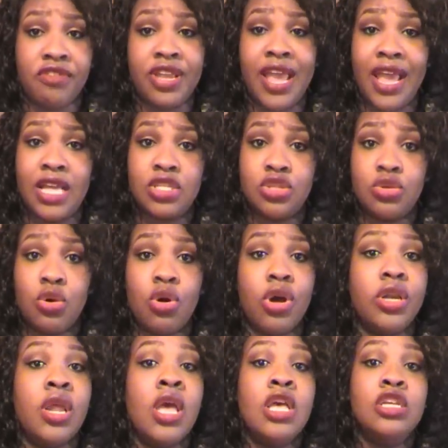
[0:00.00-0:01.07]

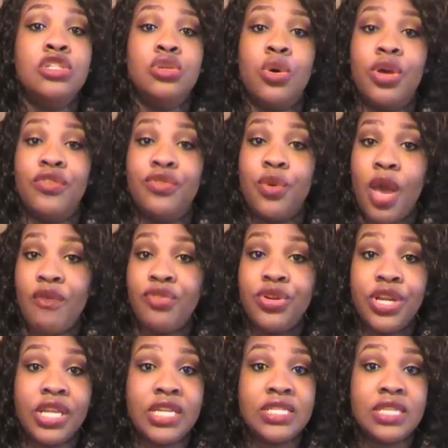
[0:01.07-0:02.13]
hands-on. So if you ever
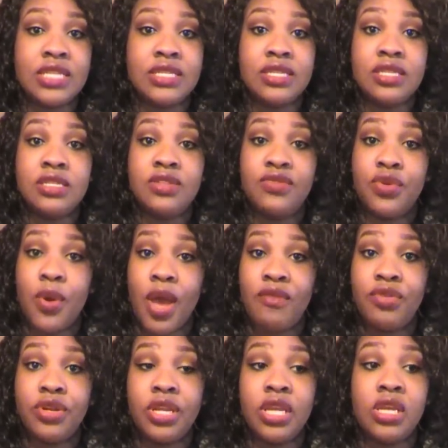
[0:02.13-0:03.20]
need assistance, if you
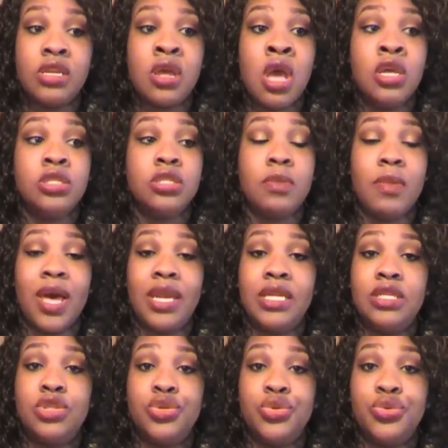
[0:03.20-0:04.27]
ever need
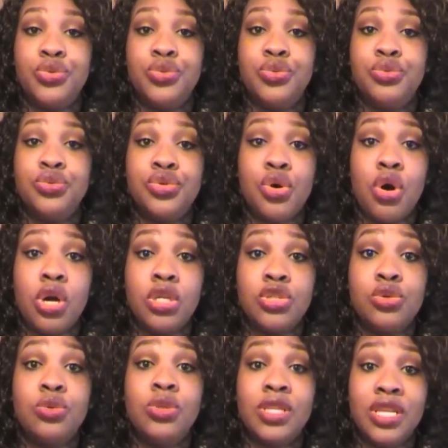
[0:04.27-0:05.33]
somebody to talk
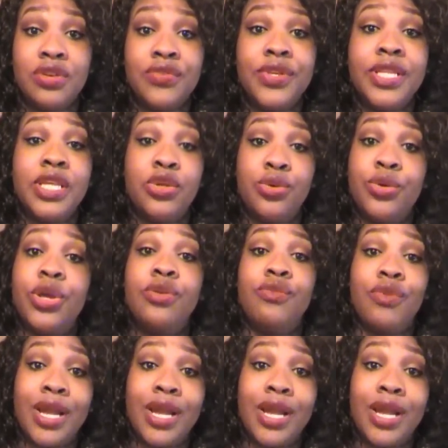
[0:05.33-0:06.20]
to, literally you can